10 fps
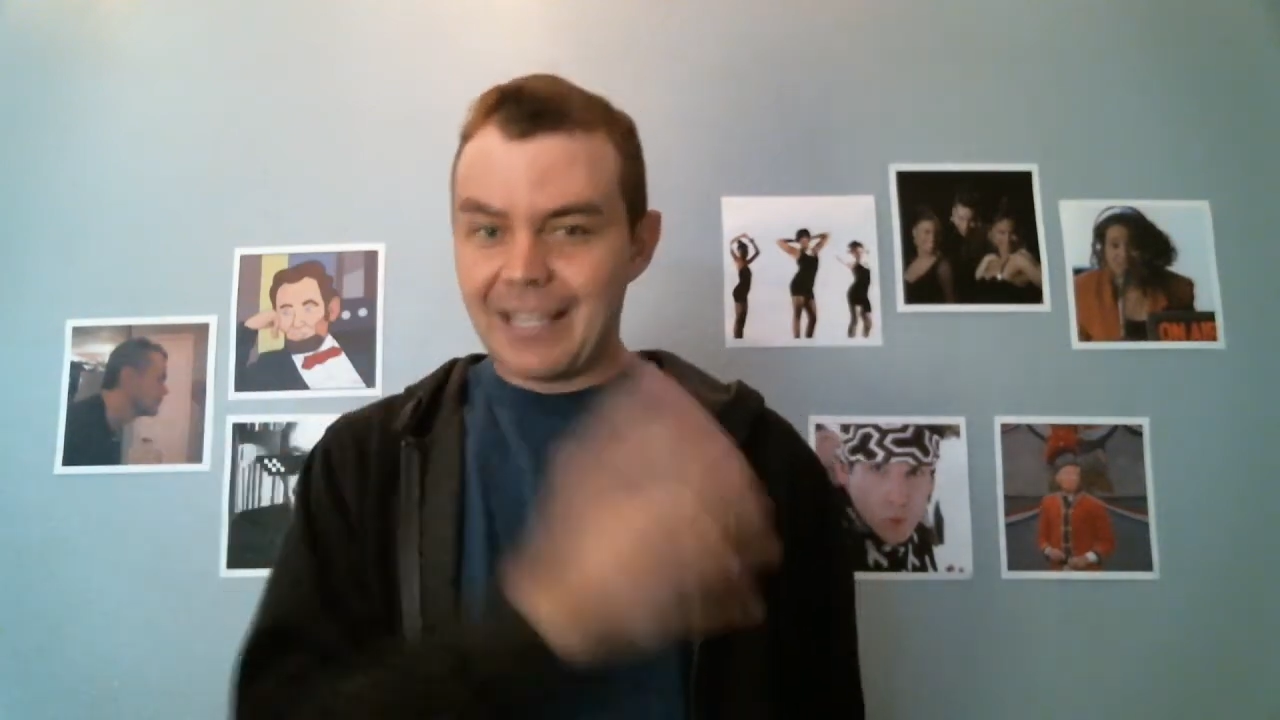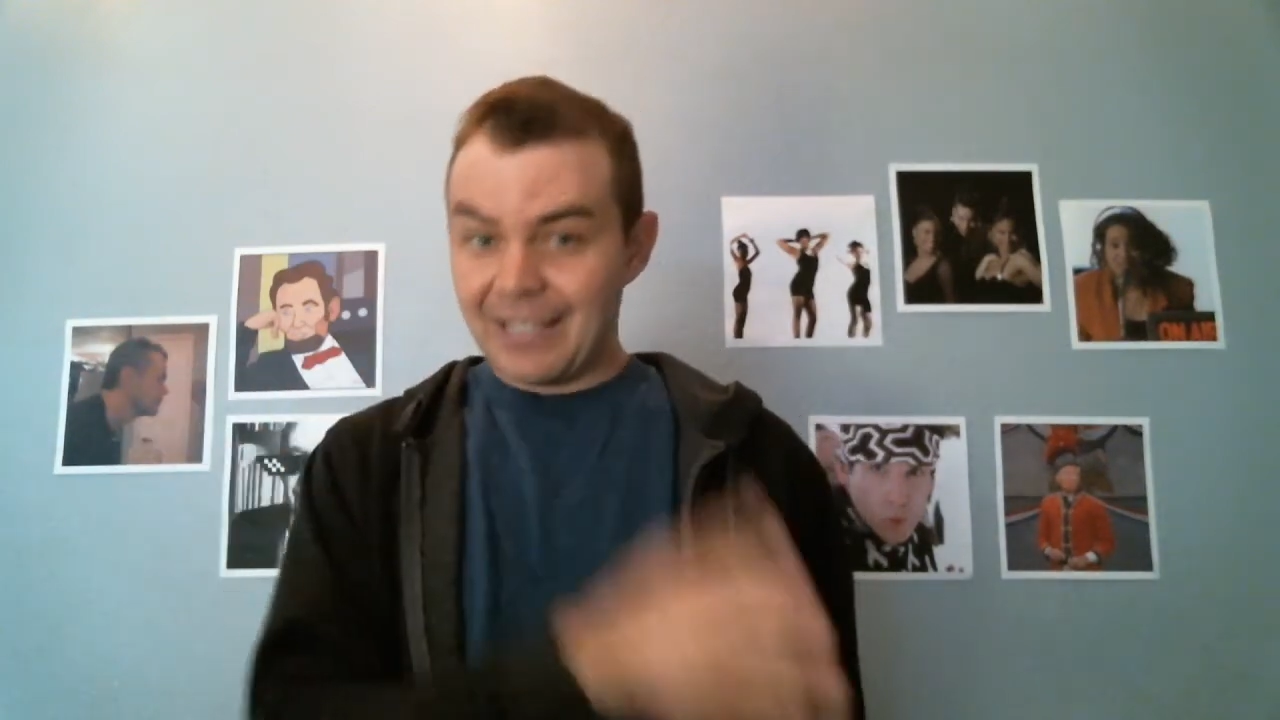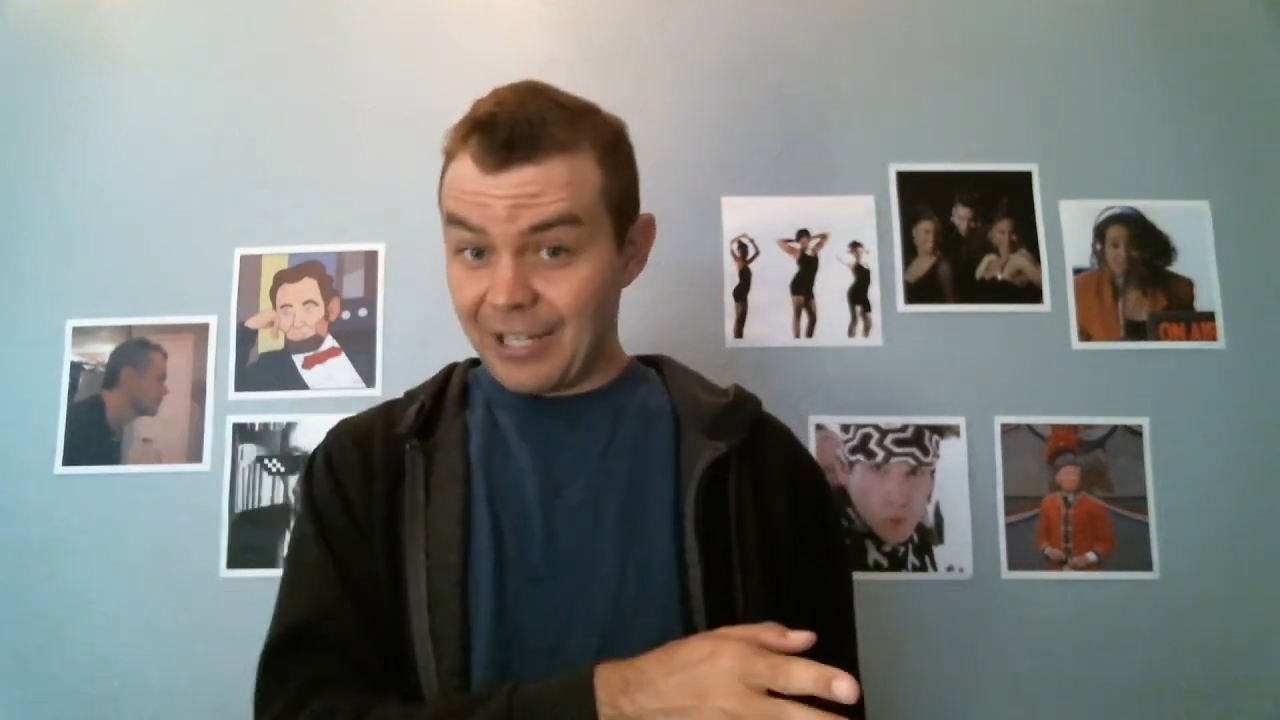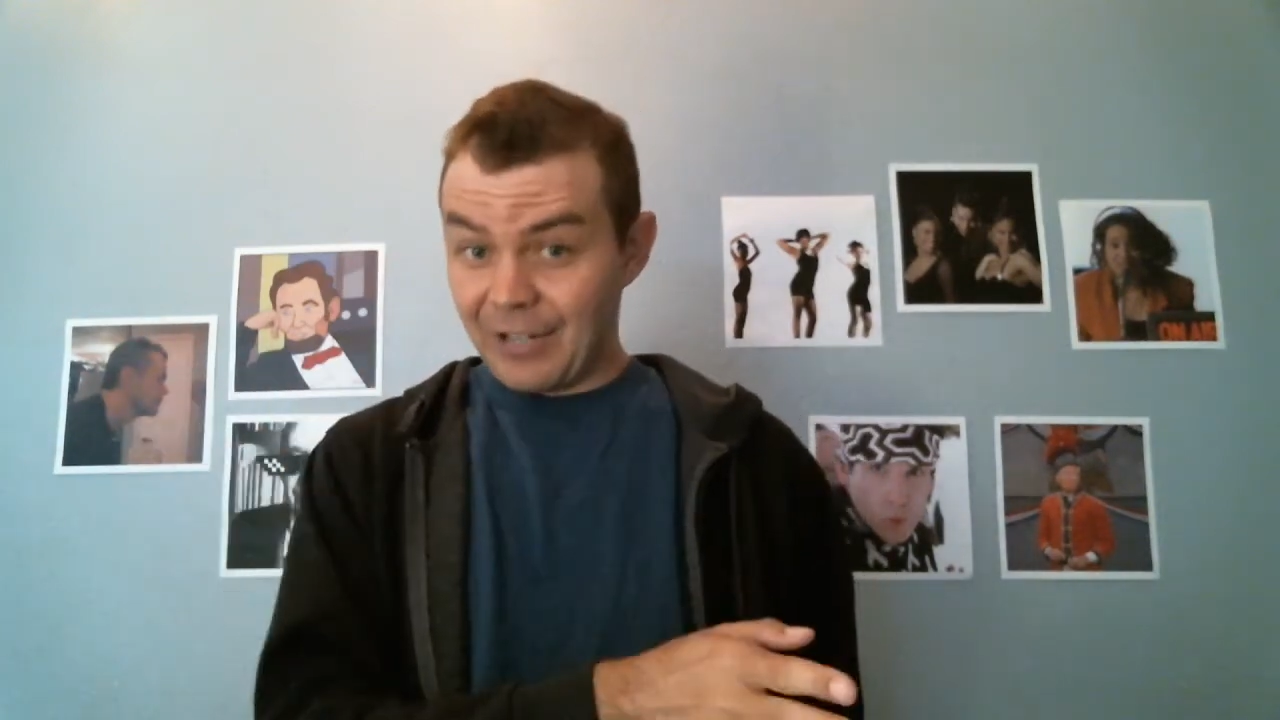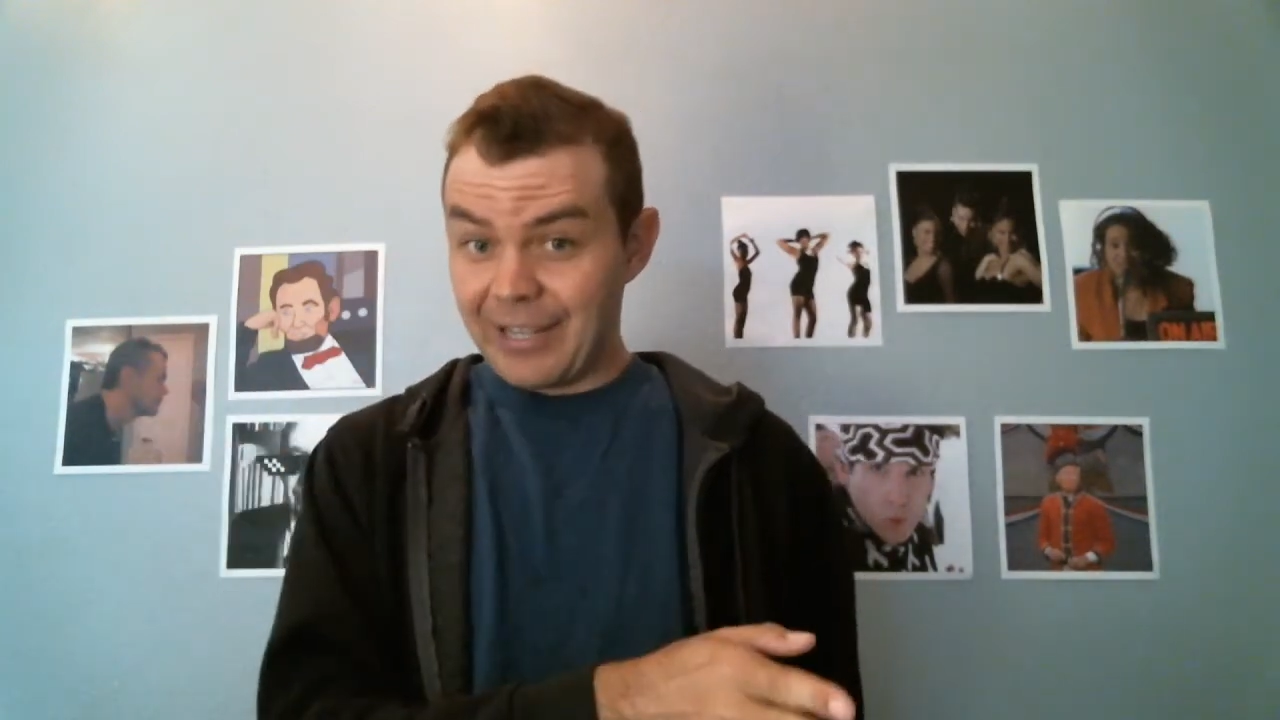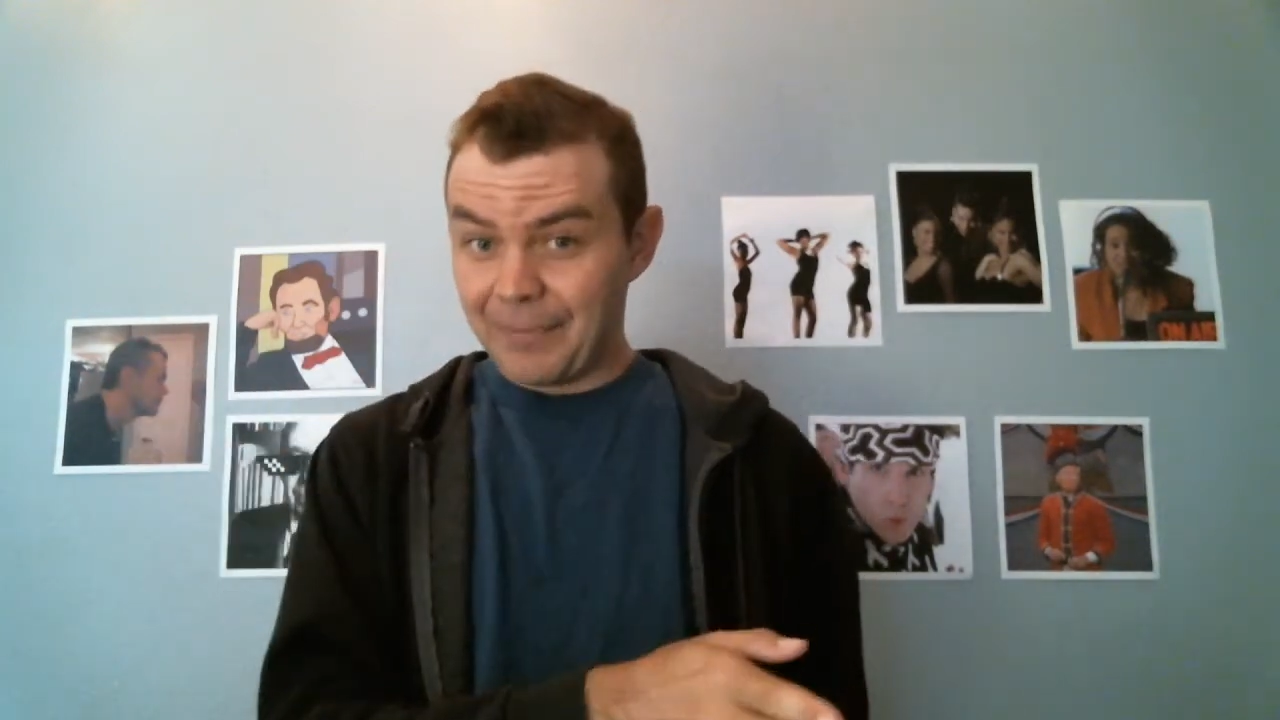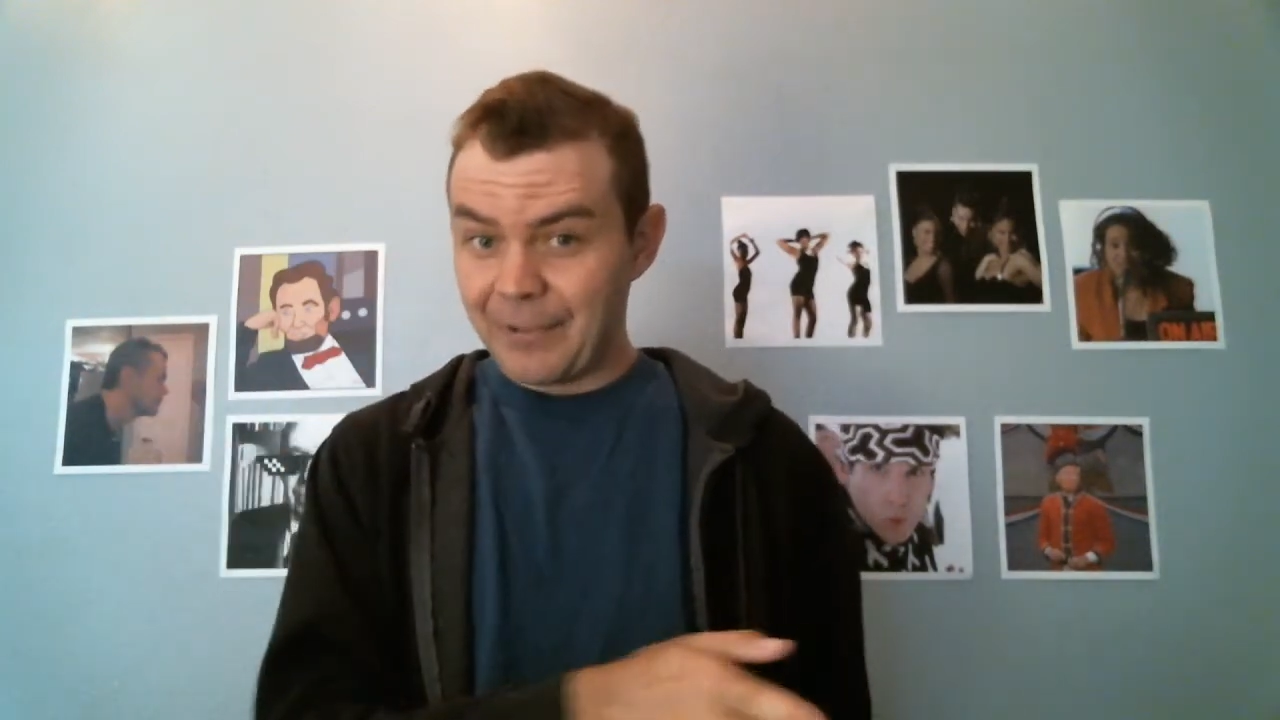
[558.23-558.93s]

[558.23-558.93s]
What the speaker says: in the